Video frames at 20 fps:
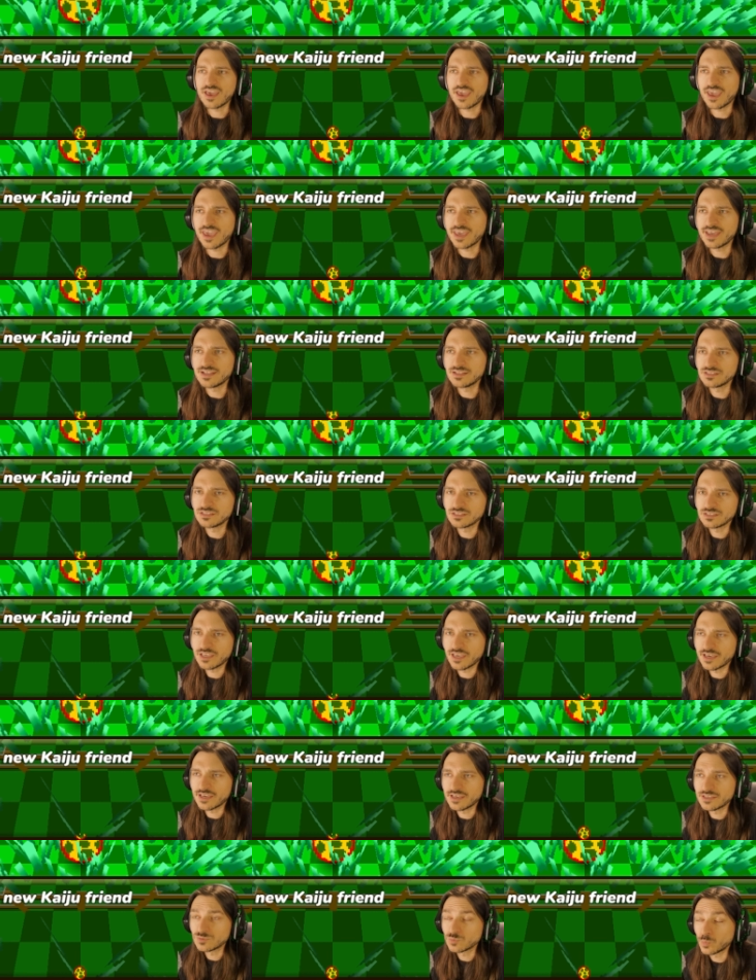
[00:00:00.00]
and
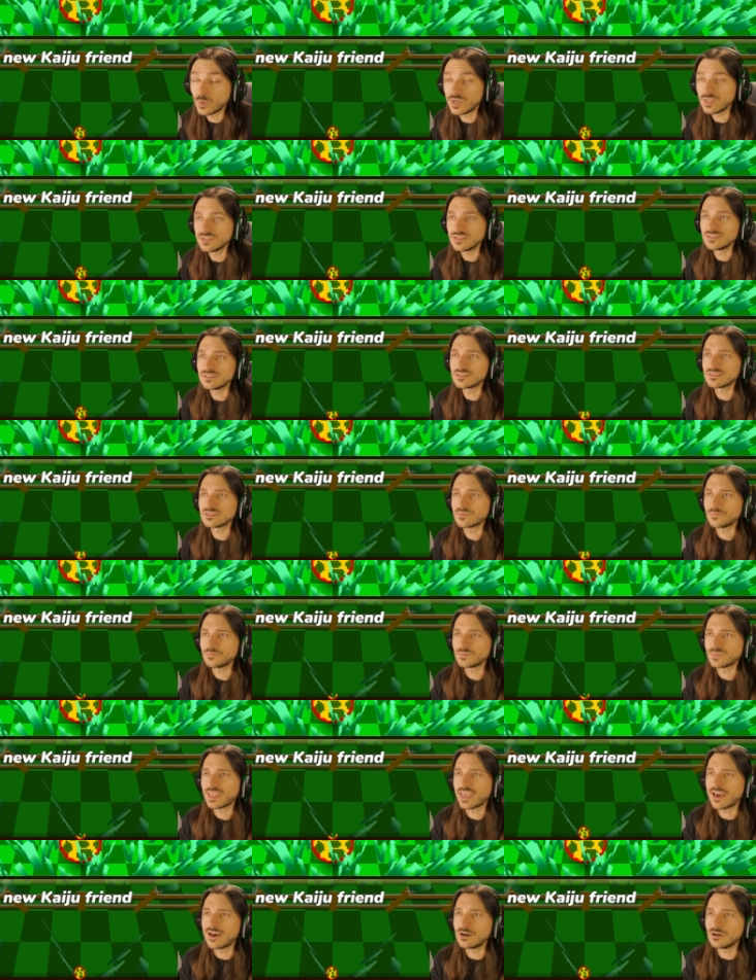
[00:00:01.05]
as well as
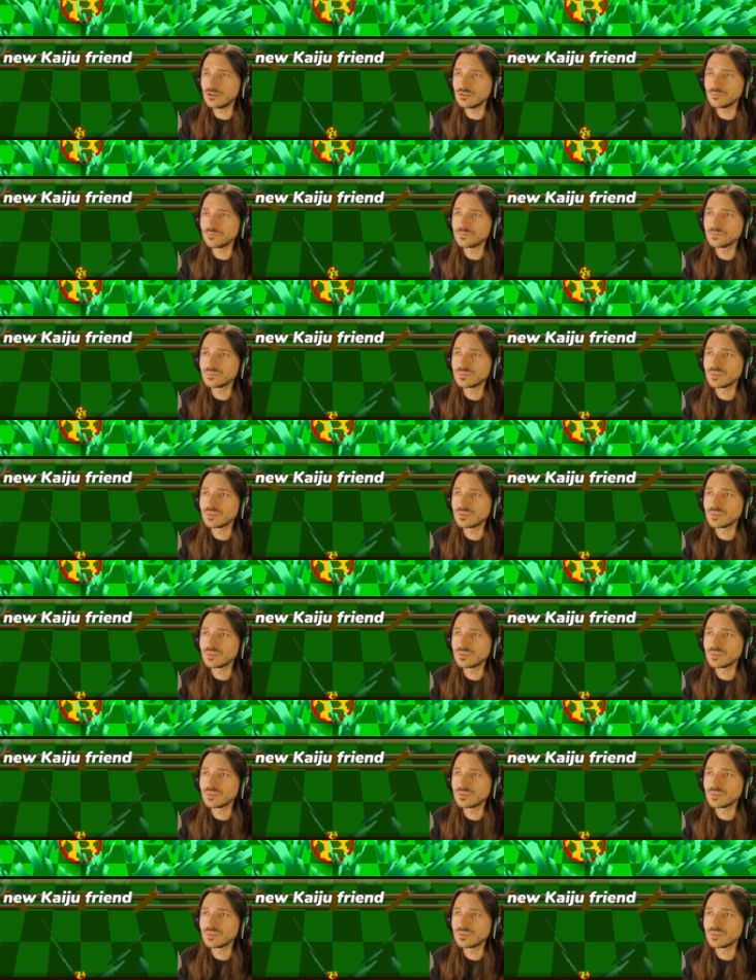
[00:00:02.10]
how